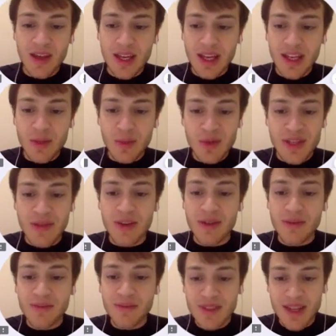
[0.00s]
And number
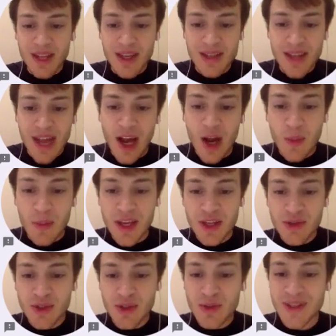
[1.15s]
7 says, how might
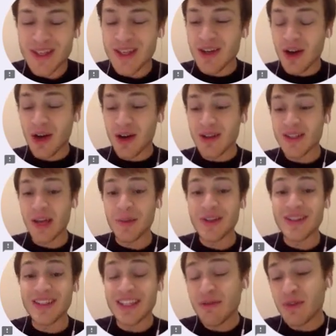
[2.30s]
you do CER
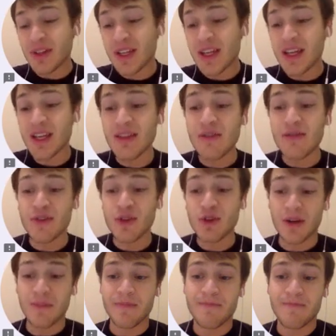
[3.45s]
assignments differently in the
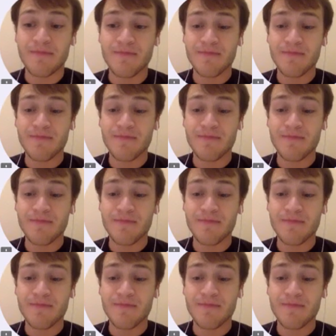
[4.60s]
future?